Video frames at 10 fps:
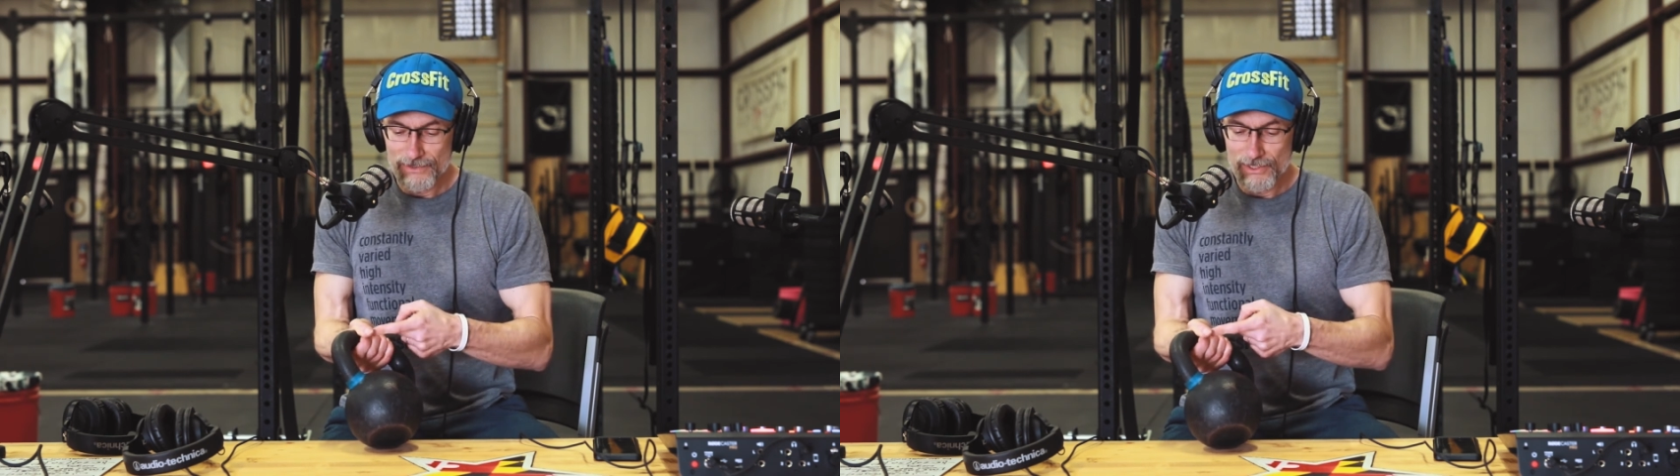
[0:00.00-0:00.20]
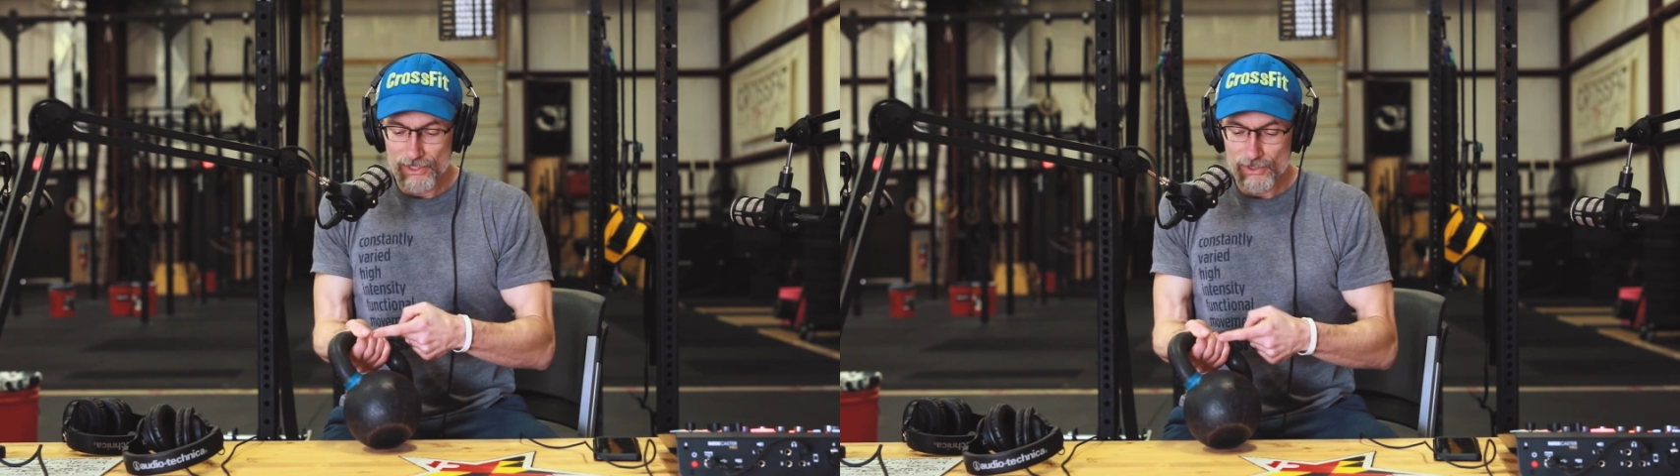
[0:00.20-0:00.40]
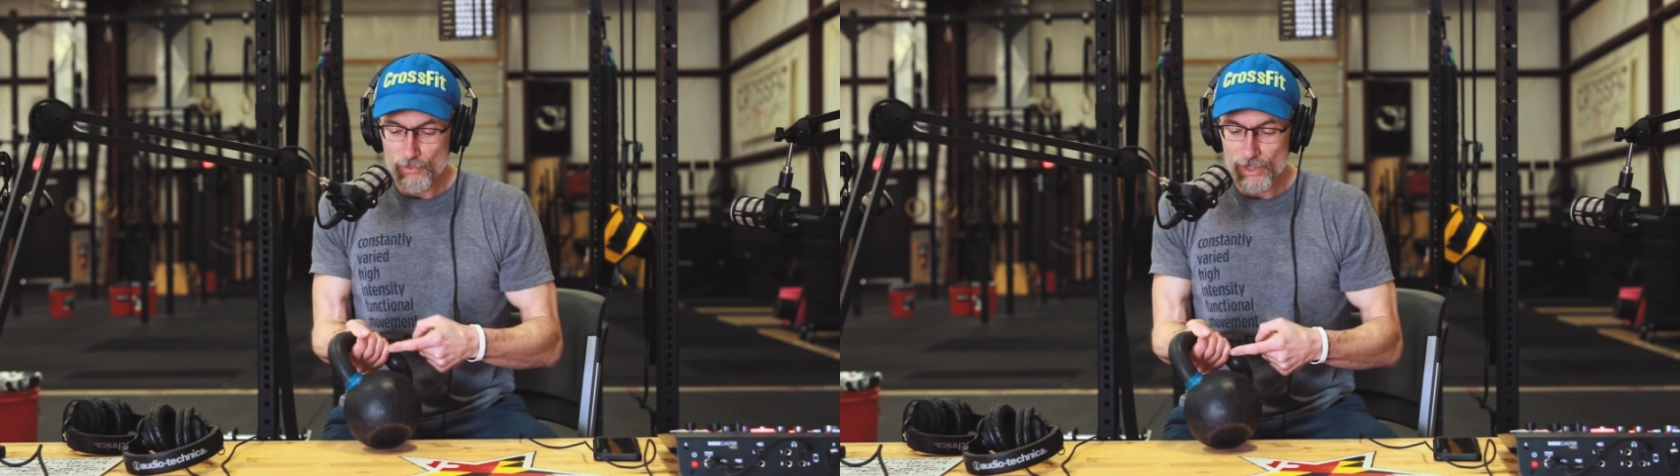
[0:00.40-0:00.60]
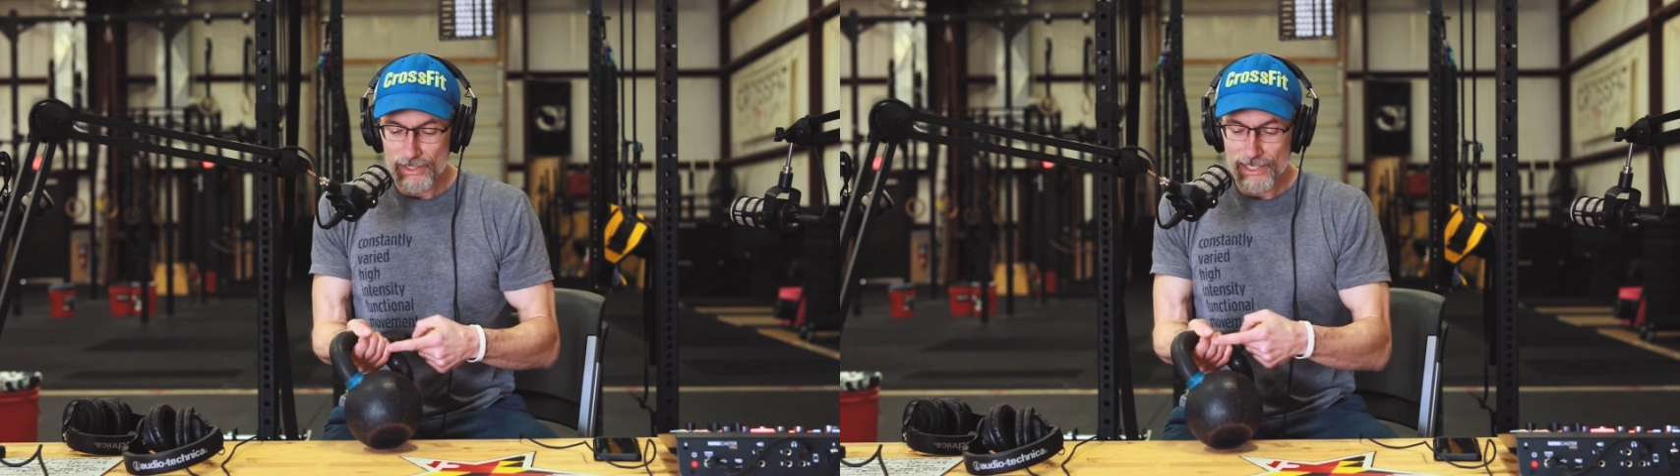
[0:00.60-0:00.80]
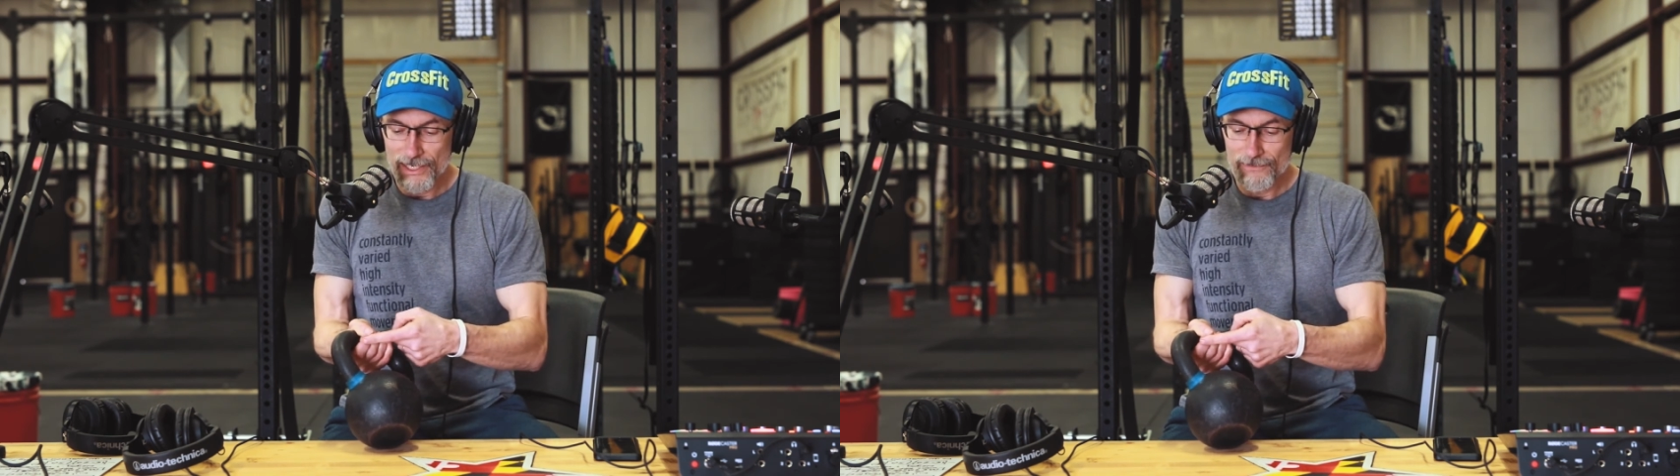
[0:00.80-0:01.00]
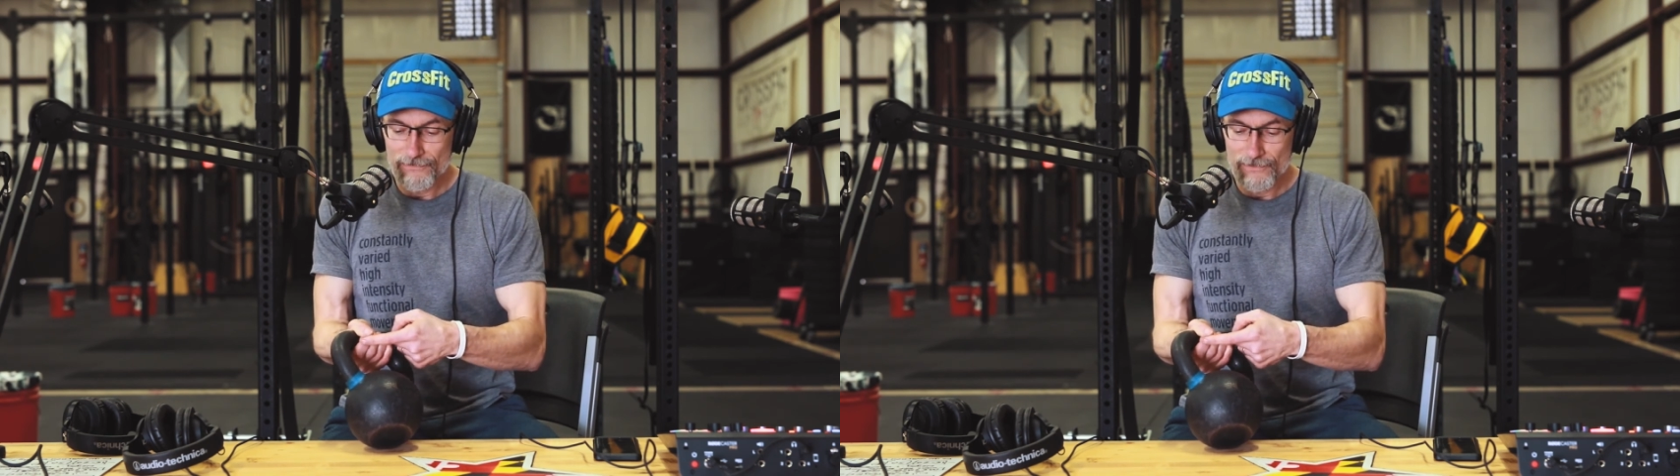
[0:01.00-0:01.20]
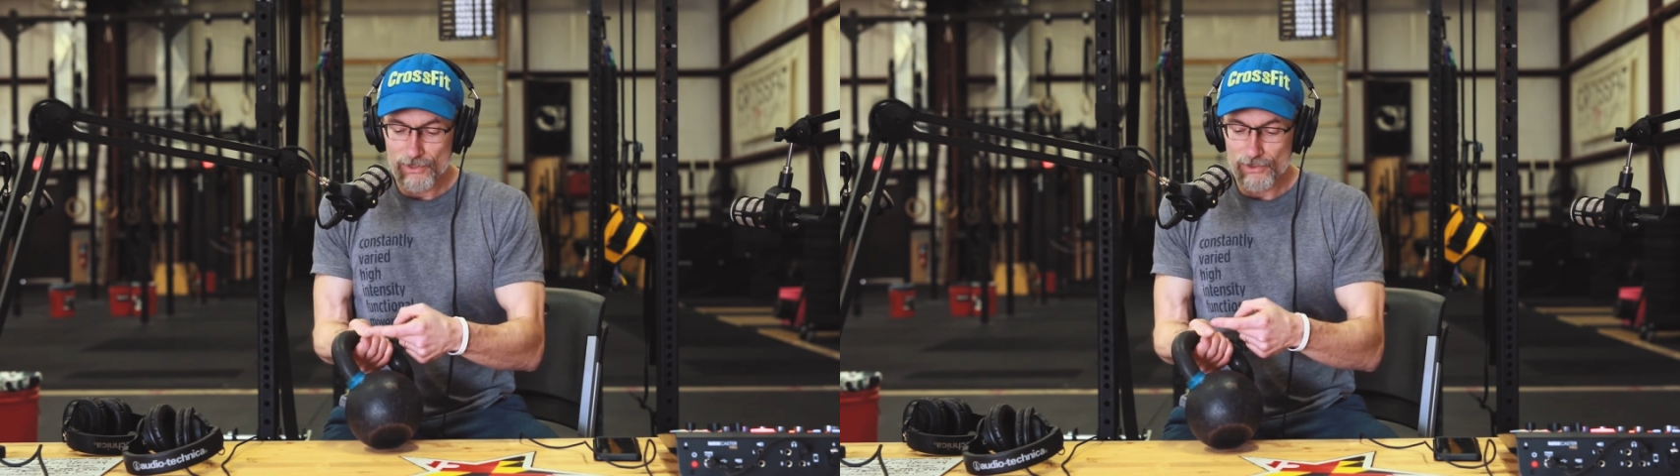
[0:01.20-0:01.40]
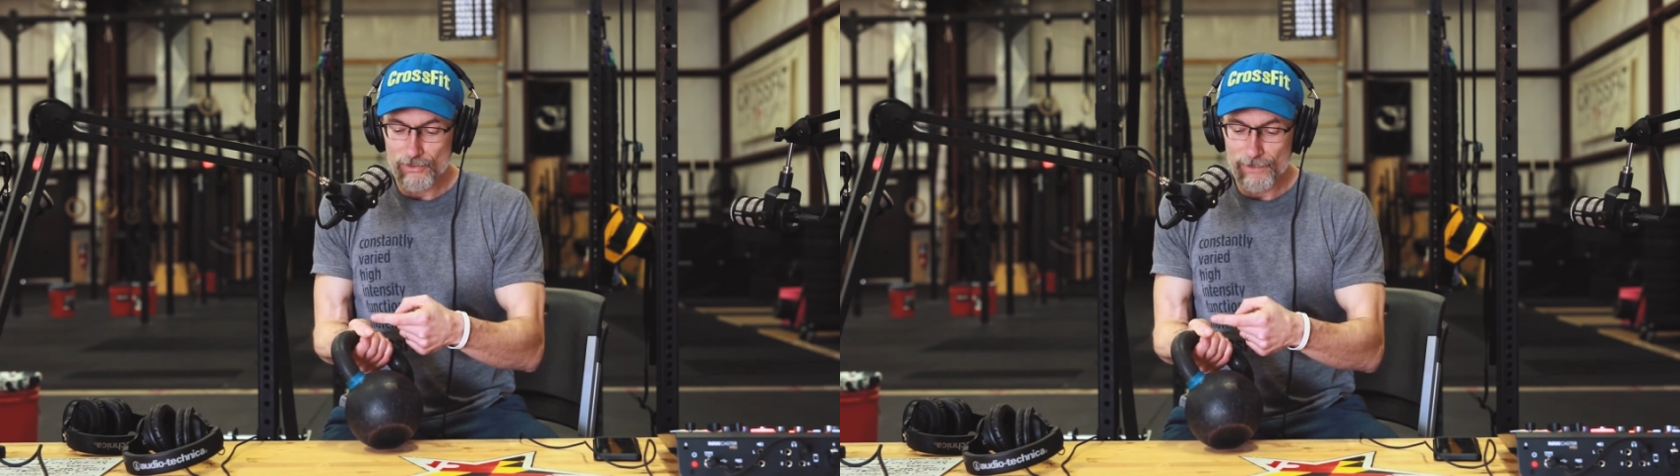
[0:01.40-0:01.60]
you know you want to have
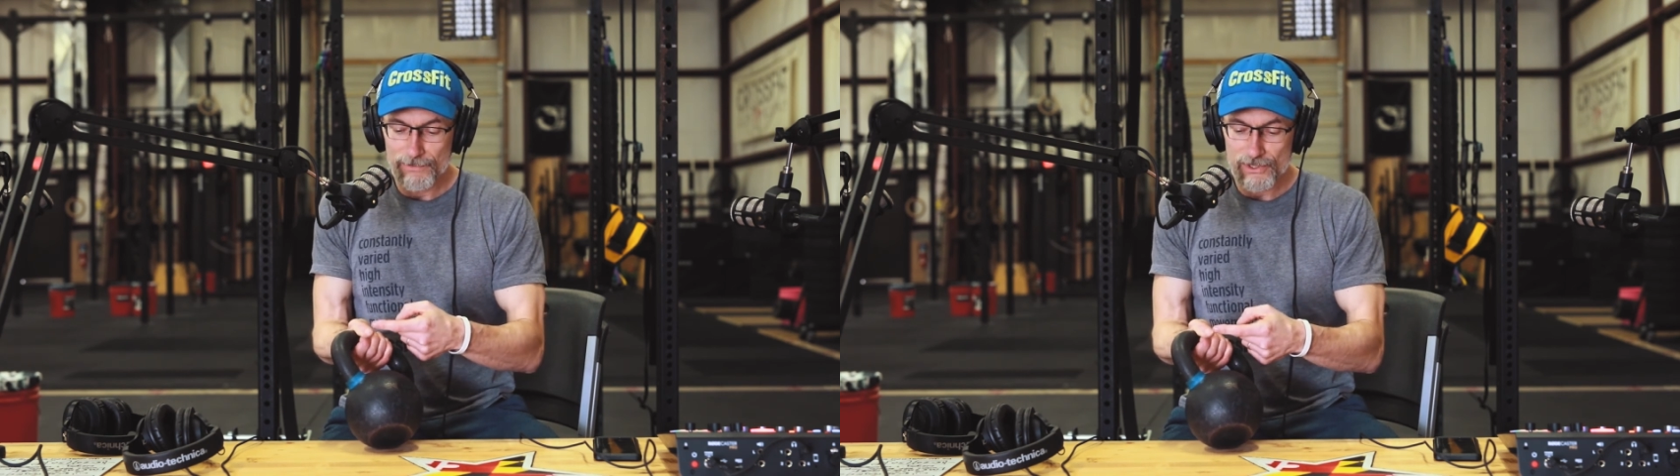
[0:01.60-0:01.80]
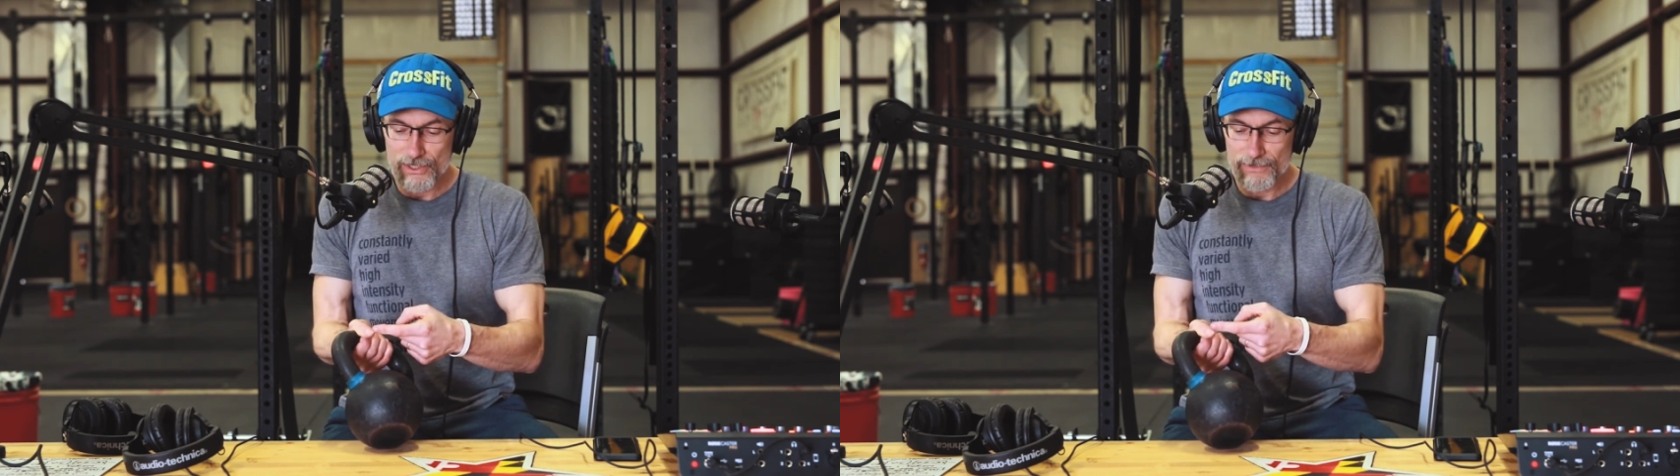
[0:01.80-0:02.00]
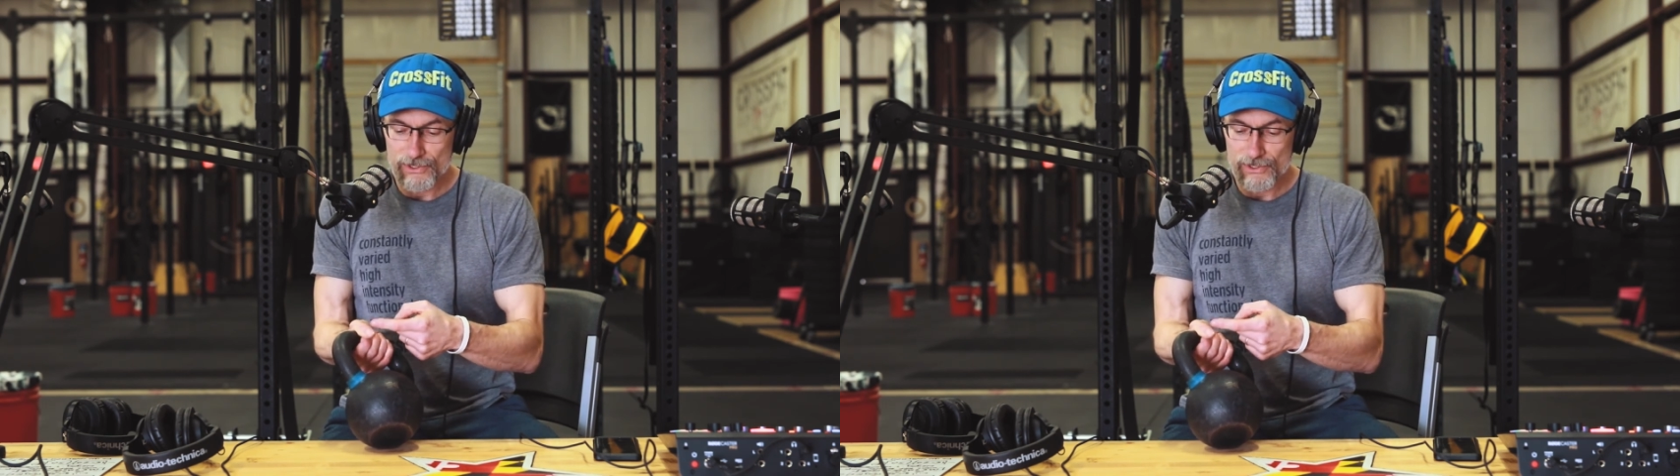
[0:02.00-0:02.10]
your grip is going to